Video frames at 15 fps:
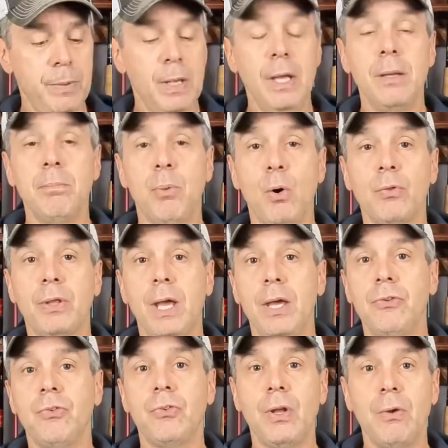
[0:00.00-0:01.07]
In both
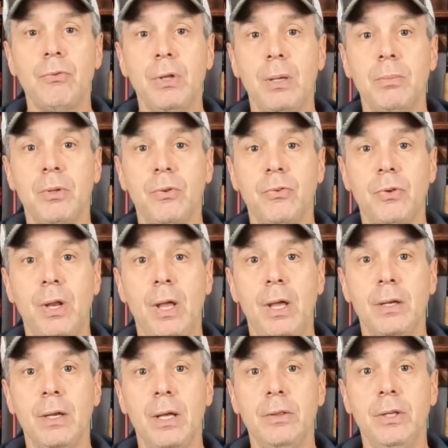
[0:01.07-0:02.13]
cases, I was able to
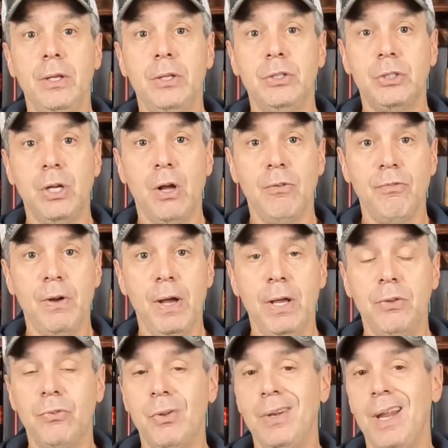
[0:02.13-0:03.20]
stand on the shelf
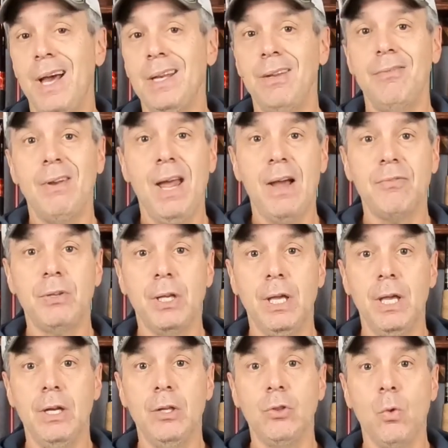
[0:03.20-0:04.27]
ice and not even have to
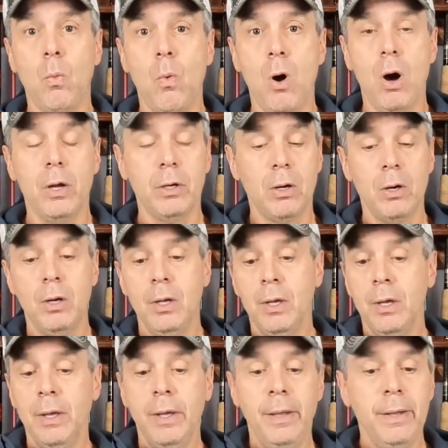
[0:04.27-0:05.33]
get in the water
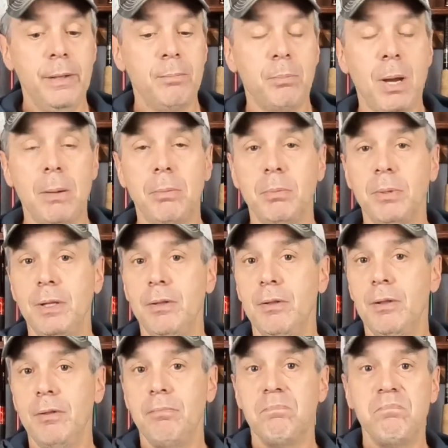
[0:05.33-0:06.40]
and
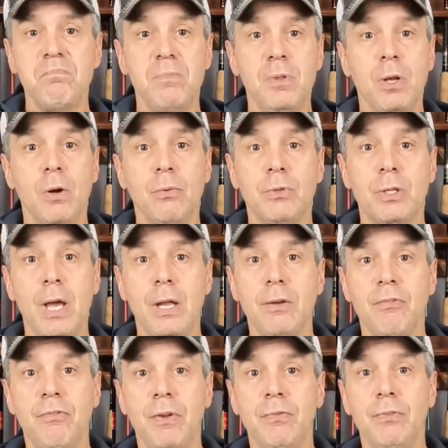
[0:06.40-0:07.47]
probably you know 10 to
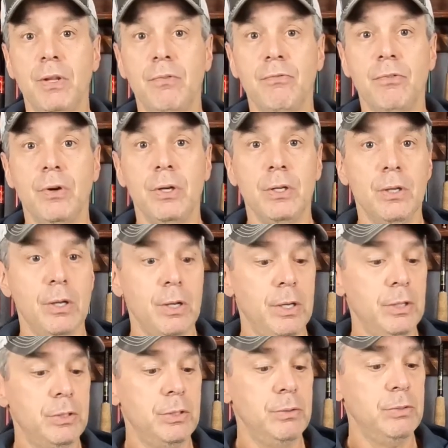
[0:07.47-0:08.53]
15 foot uh,
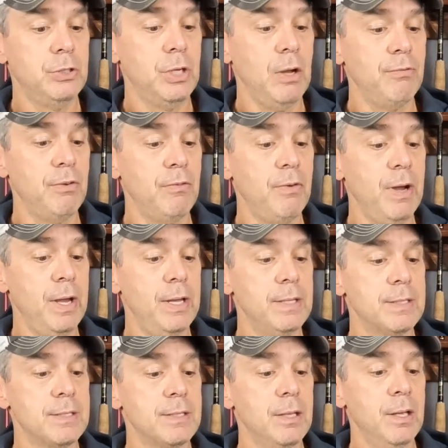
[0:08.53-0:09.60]
shelf of
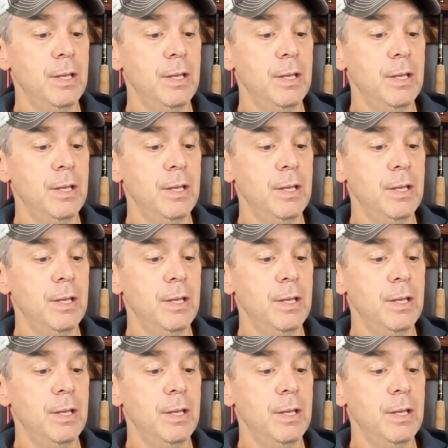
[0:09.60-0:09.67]
ice